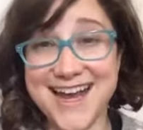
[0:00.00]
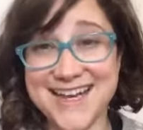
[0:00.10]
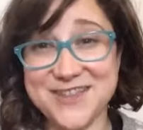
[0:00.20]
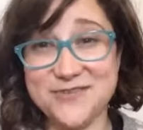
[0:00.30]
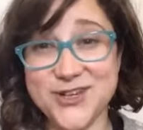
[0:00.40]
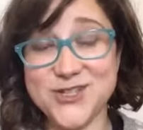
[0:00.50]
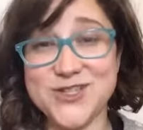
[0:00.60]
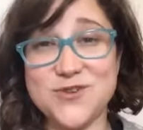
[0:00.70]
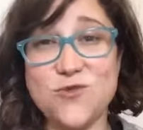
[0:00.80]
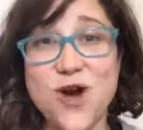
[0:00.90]
hiding the
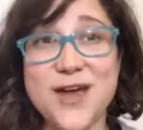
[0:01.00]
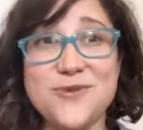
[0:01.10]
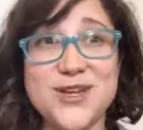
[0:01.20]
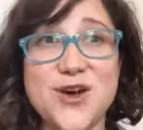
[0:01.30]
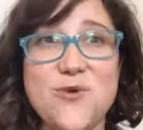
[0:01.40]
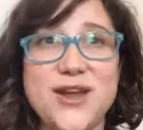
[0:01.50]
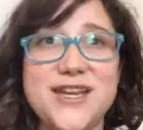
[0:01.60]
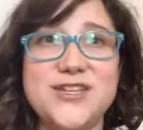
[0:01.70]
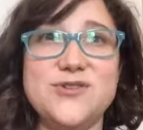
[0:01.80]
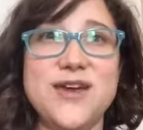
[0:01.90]
veggies and why we don't want
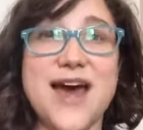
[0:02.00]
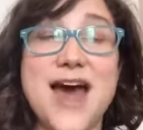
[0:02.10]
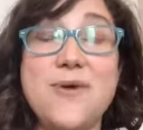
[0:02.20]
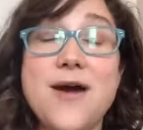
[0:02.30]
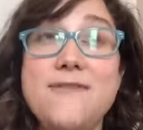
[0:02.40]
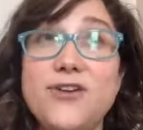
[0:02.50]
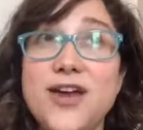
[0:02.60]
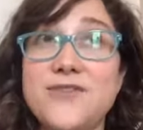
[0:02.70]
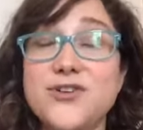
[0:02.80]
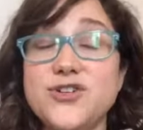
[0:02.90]
to do that.
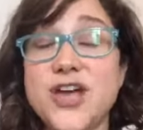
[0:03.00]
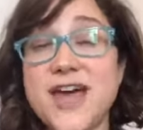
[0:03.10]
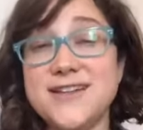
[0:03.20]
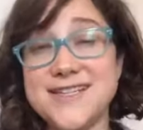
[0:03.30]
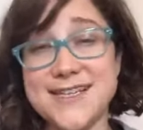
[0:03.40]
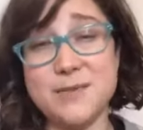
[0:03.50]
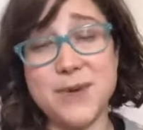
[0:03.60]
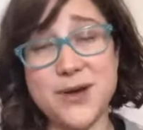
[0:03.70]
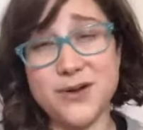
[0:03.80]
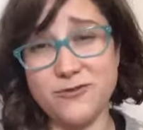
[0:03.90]
However, if your child is in a
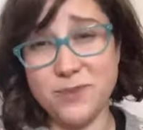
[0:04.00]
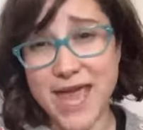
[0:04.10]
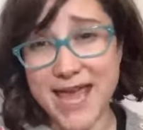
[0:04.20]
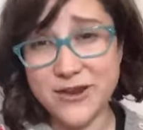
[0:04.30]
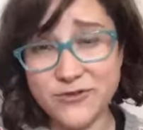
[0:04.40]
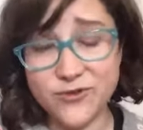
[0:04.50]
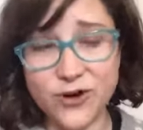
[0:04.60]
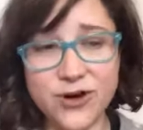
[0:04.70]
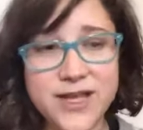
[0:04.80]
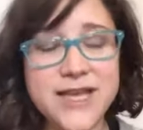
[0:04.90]
bout of
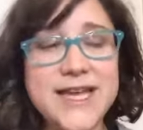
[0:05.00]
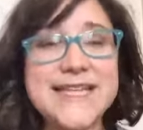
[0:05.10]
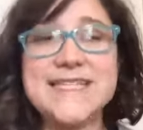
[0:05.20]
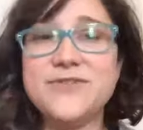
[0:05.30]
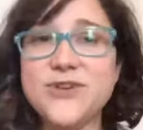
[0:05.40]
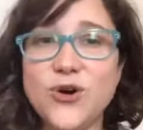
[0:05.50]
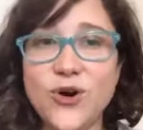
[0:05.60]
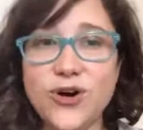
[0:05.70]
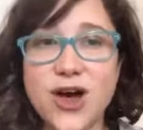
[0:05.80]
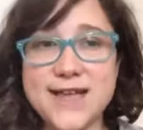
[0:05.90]
painful,
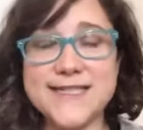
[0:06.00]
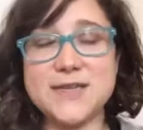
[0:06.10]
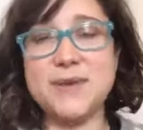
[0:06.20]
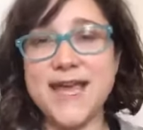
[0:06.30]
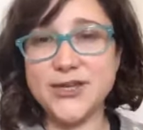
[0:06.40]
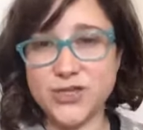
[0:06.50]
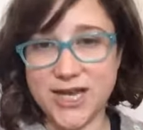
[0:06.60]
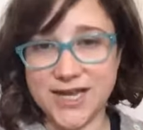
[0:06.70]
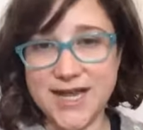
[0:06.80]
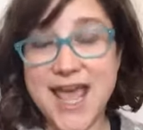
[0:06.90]
difficult
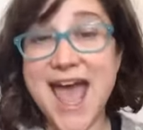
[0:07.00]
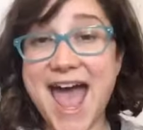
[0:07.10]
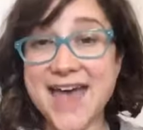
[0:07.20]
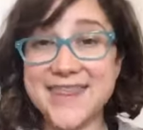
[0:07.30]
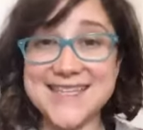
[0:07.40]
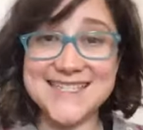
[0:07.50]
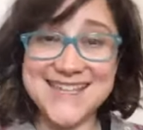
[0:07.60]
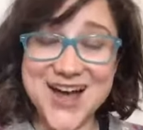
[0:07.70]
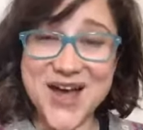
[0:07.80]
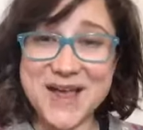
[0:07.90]
constipation at this
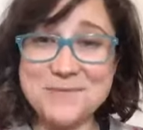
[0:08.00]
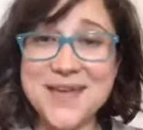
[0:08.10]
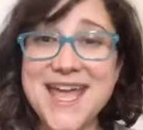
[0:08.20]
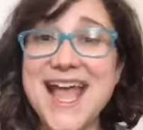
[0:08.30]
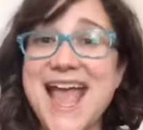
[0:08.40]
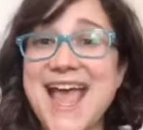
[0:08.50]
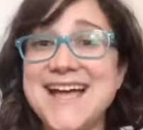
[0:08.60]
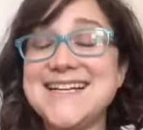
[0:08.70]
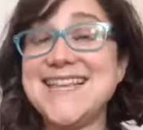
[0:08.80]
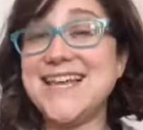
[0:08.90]
time,
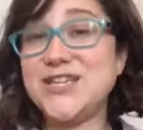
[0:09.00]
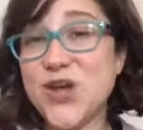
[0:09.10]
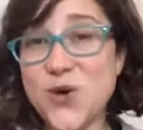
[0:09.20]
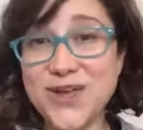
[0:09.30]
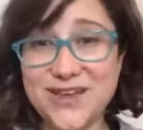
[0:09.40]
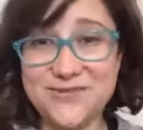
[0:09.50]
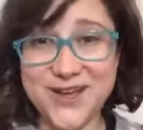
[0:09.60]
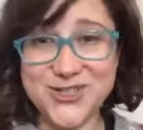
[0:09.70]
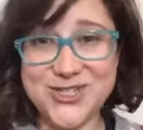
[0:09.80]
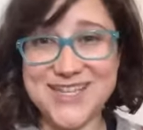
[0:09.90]
and they don't eat
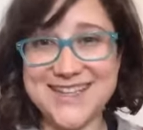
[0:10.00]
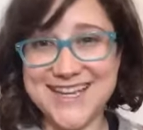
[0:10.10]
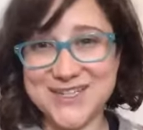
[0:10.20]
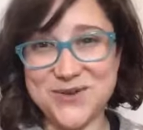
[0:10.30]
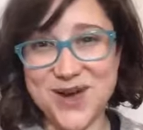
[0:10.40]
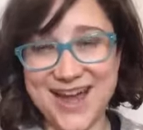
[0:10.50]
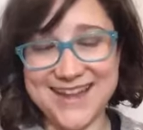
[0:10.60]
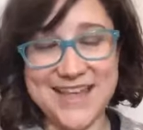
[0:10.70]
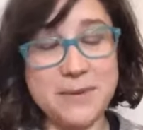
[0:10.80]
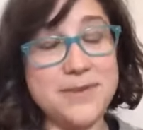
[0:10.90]
veggies unless you
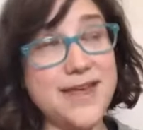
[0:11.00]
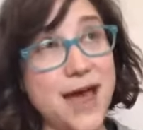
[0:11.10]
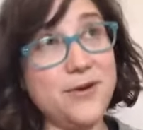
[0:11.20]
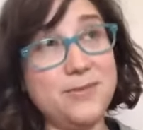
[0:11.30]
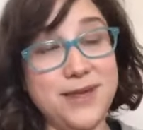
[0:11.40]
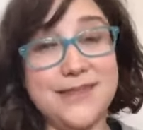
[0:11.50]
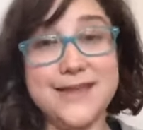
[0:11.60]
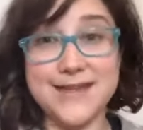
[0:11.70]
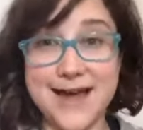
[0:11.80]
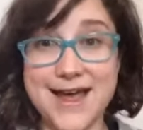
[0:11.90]
hide them, that would be
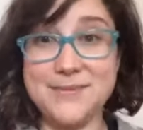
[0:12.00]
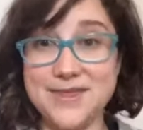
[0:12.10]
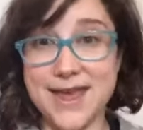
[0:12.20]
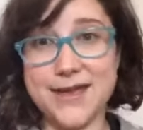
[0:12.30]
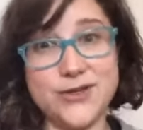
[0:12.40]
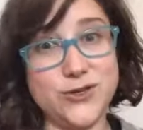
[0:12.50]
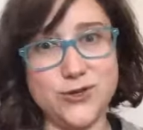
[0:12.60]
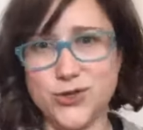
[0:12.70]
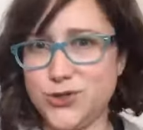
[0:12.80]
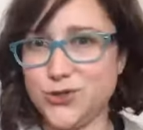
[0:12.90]
the time then to
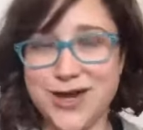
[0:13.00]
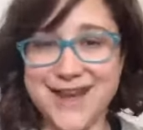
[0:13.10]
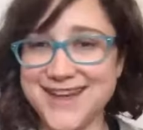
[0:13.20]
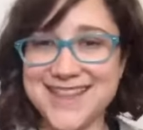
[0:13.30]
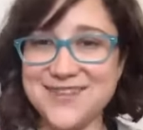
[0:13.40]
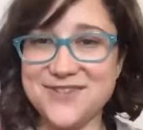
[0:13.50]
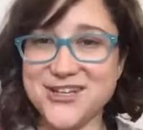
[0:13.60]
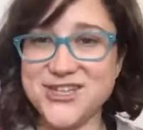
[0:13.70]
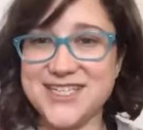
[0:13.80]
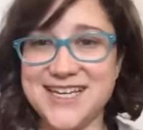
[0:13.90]
just try and get the
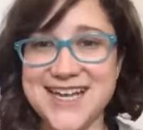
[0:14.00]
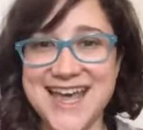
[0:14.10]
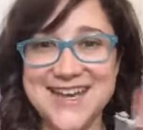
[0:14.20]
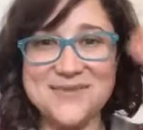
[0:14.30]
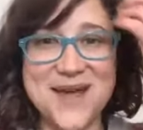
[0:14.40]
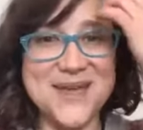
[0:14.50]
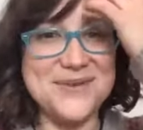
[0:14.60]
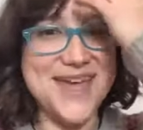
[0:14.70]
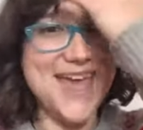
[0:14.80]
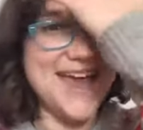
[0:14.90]
veggies in any way
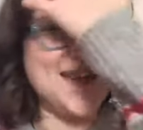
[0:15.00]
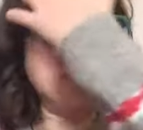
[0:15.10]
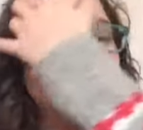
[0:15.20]
you can.